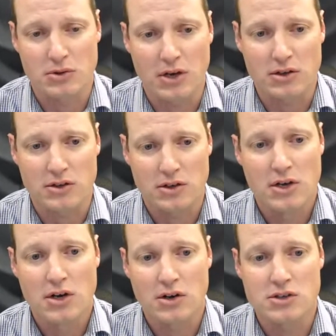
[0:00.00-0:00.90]
don't
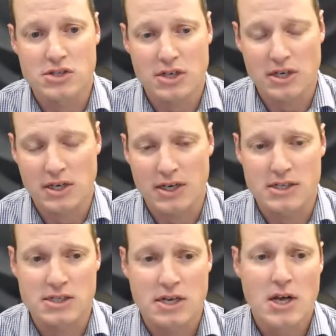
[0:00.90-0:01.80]
consider is,